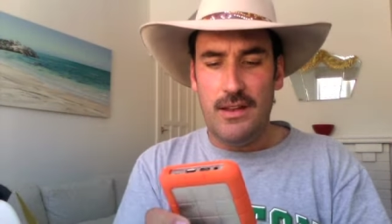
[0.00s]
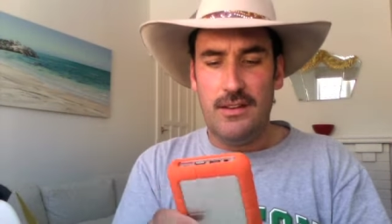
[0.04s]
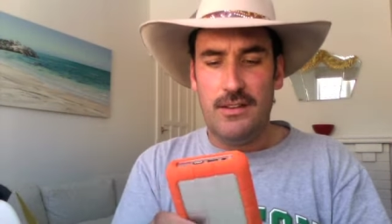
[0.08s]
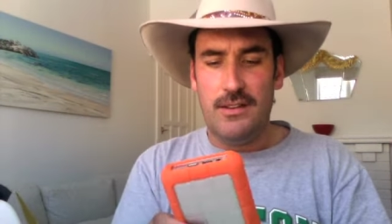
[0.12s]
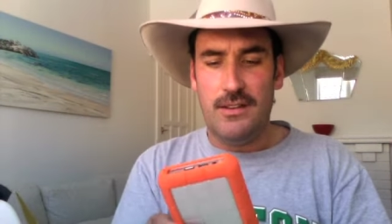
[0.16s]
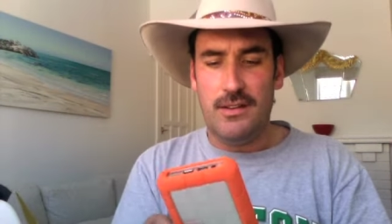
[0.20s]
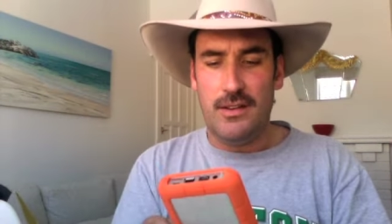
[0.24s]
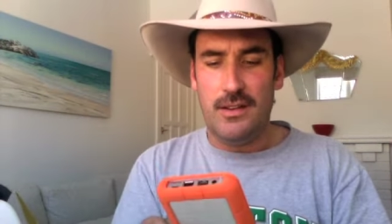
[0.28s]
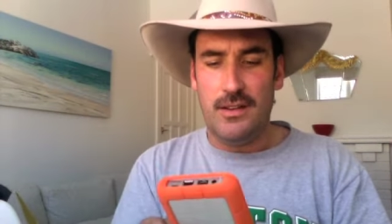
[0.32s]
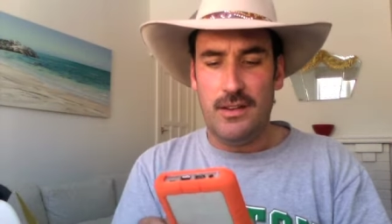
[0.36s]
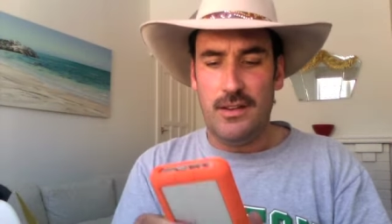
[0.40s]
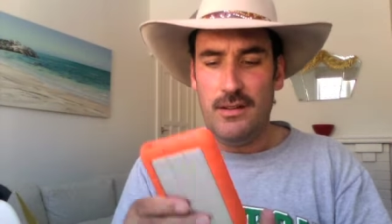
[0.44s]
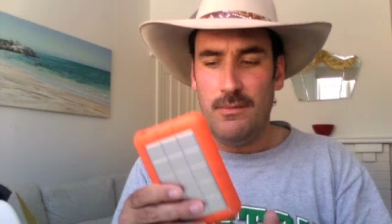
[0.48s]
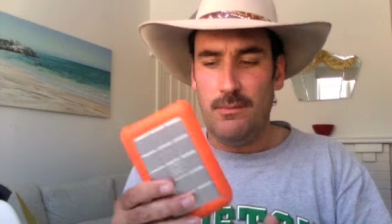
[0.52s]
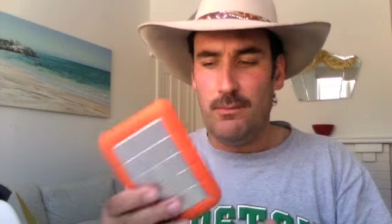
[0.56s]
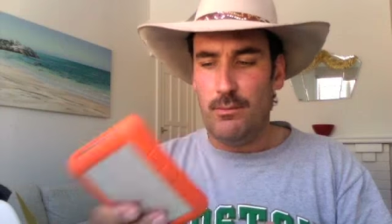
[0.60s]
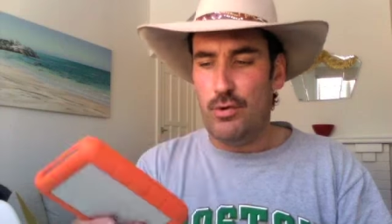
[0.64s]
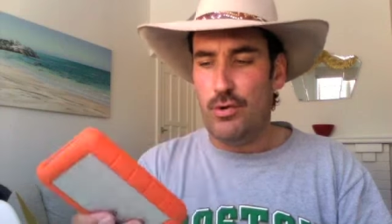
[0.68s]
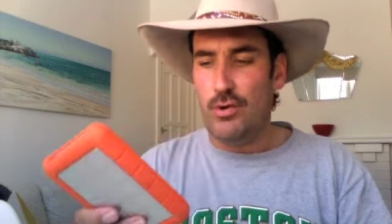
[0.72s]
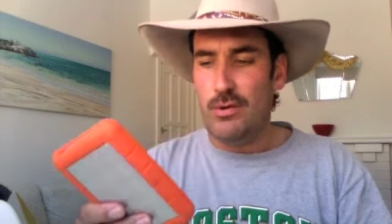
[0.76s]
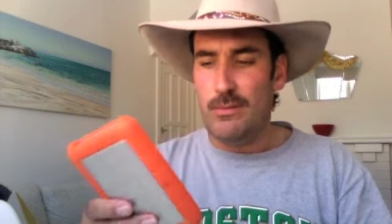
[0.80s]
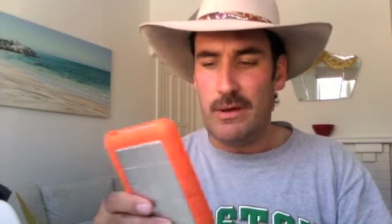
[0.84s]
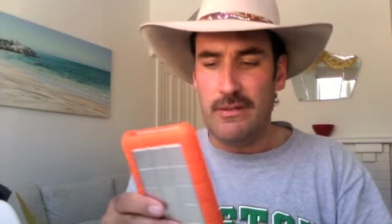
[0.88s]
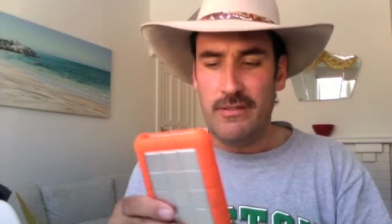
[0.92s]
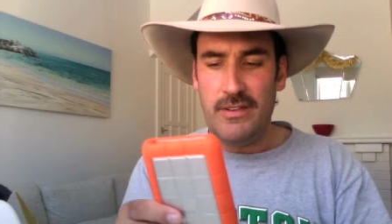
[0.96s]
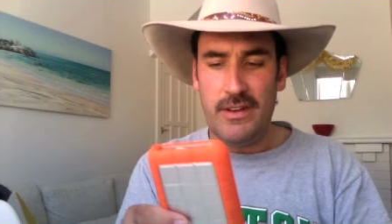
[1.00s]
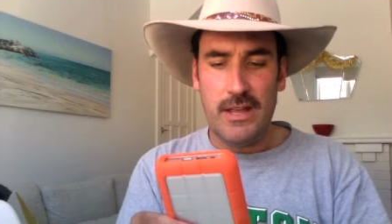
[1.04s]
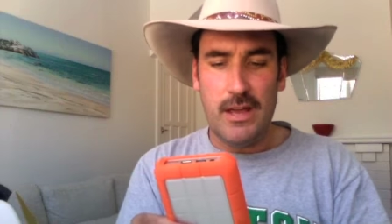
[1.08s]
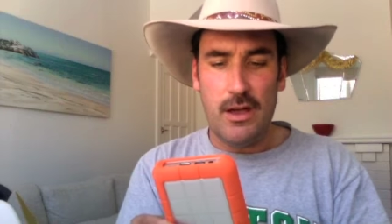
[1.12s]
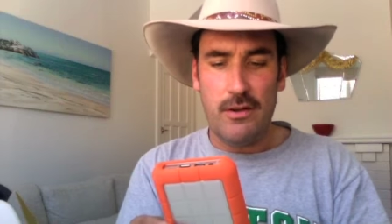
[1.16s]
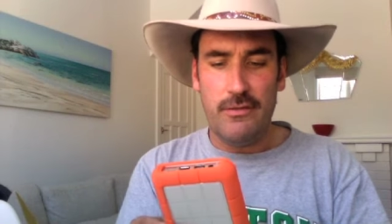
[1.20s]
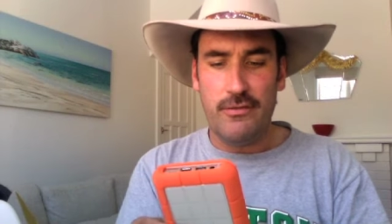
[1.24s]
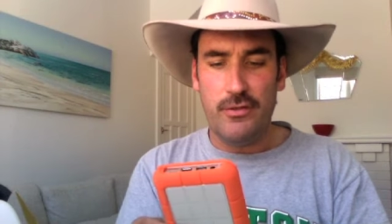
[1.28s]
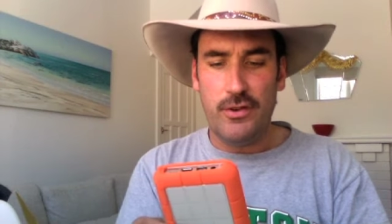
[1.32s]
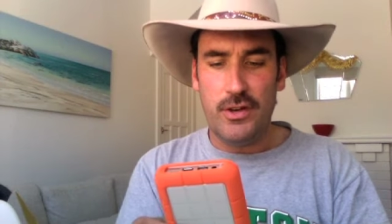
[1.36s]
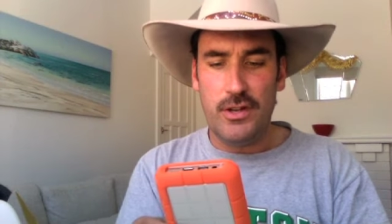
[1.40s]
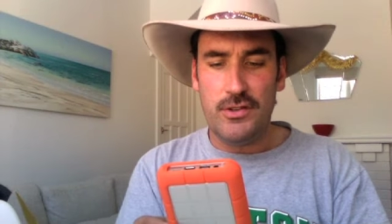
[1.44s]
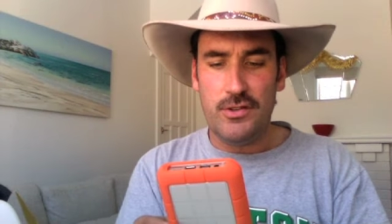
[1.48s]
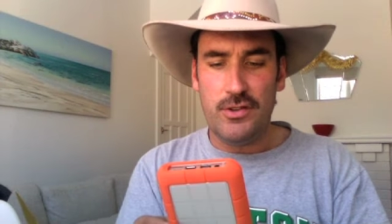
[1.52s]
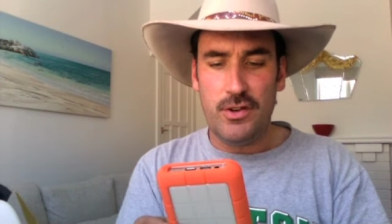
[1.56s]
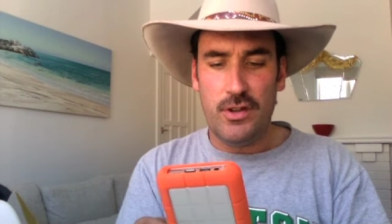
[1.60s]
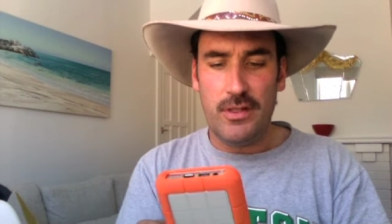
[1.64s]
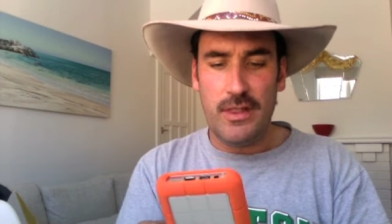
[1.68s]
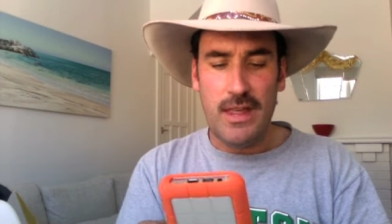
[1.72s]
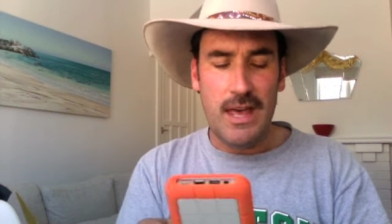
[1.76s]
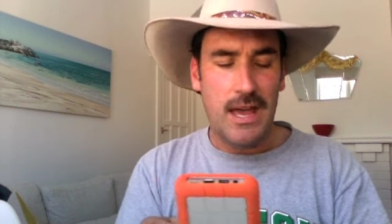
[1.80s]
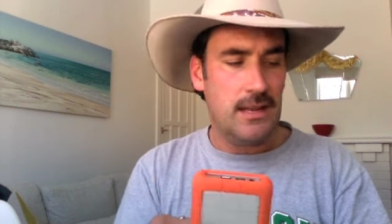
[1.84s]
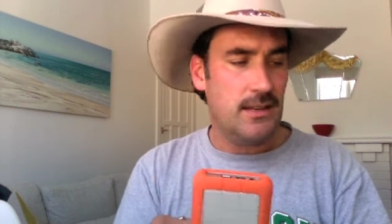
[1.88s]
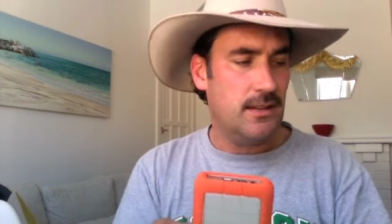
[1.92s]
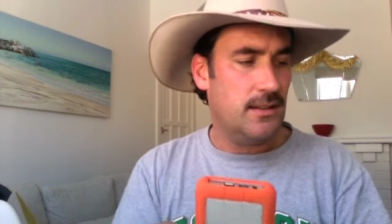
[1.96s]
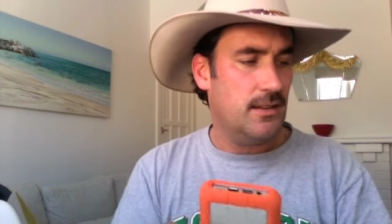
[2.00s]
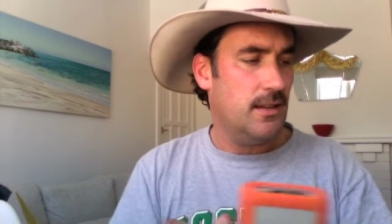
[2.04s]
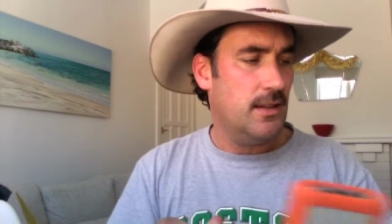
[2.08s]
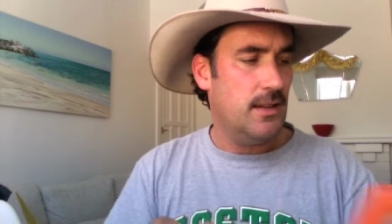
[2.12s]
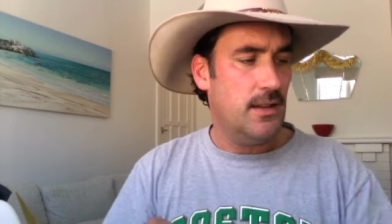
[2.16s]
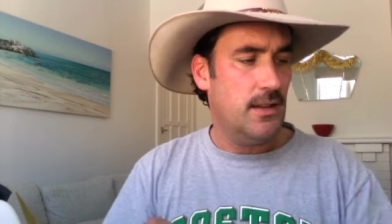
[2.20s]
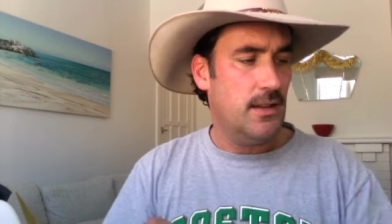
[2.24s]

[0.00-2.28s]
to put all my video footage on that.